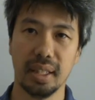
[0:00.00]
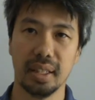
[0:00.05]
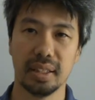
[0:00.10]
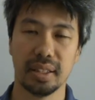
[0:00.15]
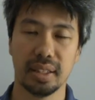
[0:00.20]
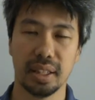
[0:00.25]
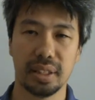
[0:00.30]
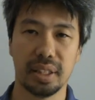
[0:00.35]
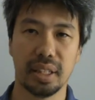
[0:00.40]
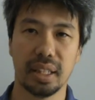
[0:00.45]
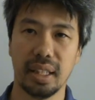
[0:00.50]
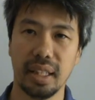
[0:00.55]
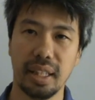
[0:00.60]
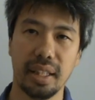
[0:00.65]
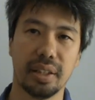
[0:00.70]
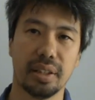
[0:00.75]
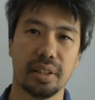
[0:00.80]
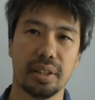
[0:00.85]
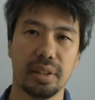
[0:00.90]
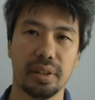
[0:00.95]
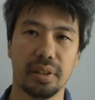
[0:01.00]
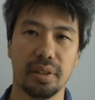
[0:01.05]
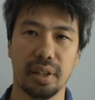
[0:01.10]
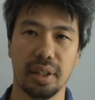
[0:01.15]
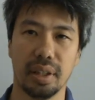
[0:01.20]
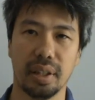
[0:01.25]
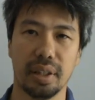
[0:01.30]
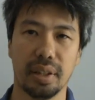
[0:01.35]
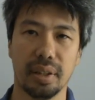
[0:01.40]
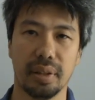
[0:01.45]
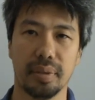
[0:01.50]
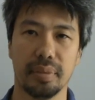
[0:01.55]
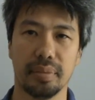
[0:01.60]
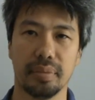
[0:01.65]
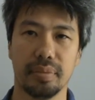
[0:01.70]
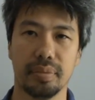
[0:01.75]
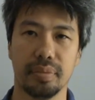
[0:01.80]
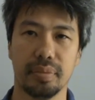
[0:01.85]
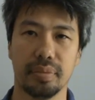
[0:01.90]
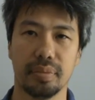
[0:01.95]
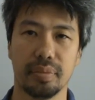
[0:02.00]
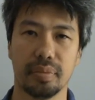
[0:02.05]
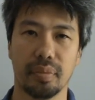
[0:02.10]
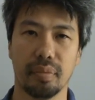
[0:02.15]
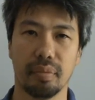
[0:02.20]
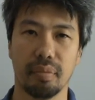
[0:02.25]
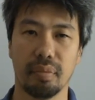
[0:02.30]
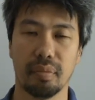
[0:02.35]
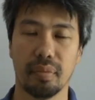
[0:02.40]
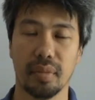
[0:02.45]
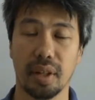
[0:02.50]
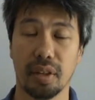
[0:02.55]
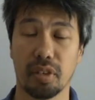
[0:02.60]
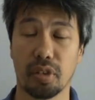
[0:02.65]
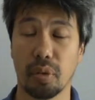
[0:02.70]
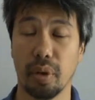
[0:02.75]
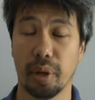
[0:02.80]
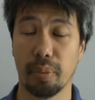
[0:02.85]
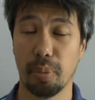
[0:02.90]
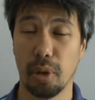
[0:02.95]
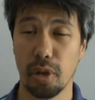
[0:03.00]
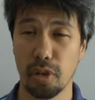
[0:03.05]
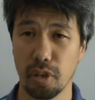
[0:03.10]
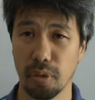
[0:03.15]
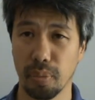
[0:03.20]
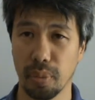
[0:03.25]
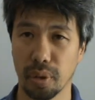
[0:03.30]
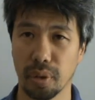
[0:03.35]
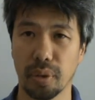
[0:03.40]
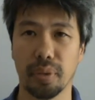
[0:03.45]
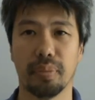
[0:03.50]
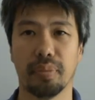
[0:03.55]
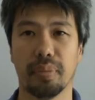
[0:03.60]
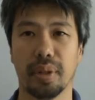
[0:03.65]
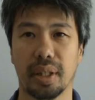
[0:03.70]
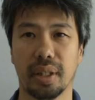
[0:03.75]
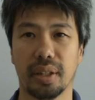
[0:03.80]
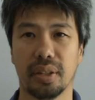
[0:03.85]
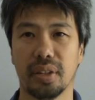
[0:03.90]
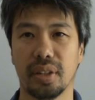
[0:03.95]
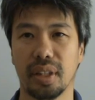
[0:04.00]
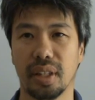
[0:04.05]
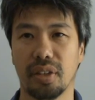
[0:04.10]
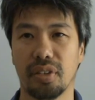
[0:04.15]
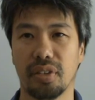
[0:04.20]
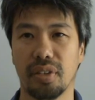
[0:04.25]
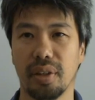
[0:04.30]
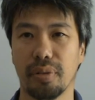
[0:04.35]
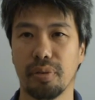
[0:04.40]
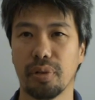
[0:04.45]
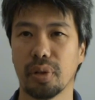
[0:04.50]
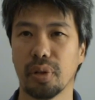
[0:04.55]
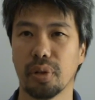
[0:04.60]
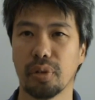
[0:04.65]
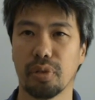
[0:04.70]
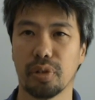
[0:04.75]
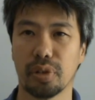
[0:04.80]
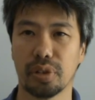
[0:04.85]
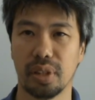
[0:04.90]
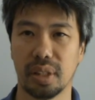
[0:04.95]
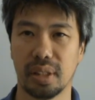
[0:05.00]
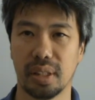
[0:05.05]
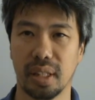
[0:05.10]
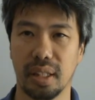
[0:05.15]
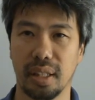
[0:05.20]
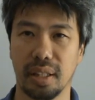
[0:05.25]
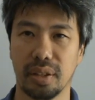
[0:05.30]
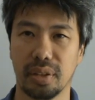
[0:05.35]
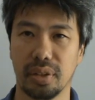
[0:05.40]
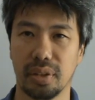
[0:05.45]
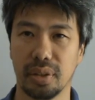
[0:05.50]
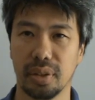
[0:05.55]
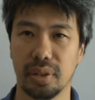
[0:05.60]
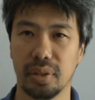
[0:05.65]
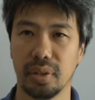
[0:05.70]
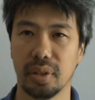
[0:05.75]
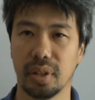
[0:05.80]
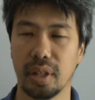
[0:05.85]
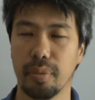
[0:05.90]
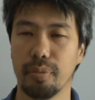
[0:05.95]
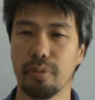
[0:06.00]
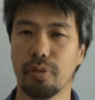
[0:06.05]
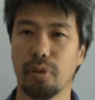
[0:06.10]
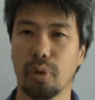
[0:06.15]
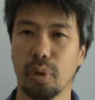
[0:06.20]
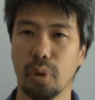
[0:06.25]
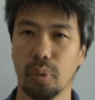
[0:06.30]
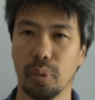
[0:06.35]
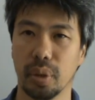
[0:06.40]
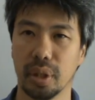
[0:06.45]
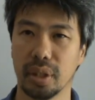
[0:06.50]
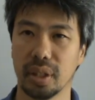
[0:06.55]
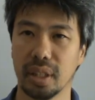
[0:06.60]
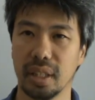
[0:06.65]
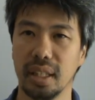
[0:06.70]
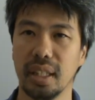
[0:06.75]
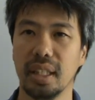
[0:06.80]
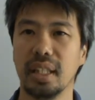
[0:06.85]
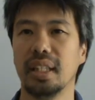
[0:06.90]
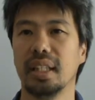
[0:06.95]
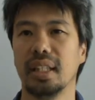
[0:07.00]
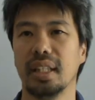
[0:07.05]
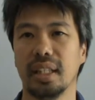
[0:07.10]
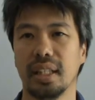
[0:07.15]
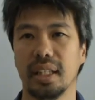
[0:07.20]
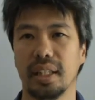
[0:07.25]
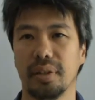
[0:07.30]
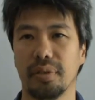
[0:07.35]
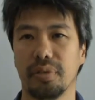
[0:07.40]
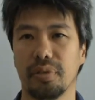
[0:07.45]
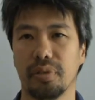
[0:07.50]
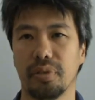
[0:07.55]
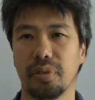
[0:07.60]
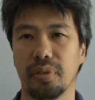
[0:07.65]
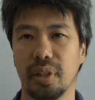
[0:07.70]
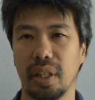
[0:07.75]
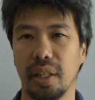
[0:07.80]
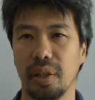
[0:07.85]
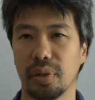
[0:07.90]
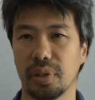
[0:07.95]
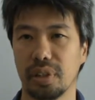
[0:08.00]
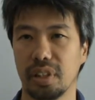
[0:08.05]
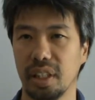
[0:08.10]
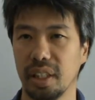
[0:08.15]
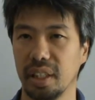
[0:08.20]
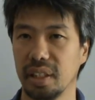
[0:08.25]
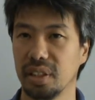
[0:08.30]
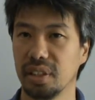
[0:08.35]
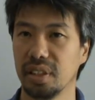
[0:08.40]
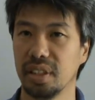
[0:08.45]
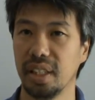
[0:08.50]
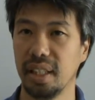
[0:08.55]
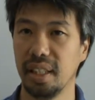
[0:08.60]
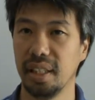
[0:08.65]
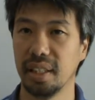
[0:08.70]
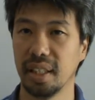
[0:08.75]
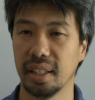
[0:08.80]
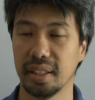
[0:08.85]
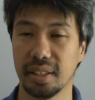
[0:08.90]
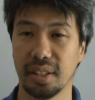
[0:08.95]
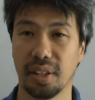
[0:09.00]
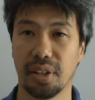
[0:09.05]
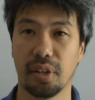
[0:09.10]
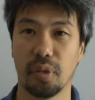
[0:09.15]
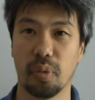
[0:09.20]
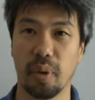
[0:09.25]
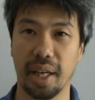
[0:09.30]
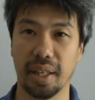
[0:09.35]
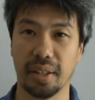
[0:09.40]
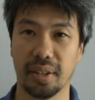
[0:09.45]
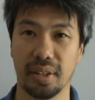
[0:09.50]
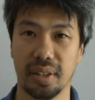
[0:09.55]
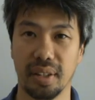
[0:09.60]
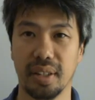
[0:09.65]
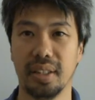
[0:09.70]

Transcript: Such a leader um, is quite possible, but it's difficult for such a leader to come forward if he or she is seen as a threat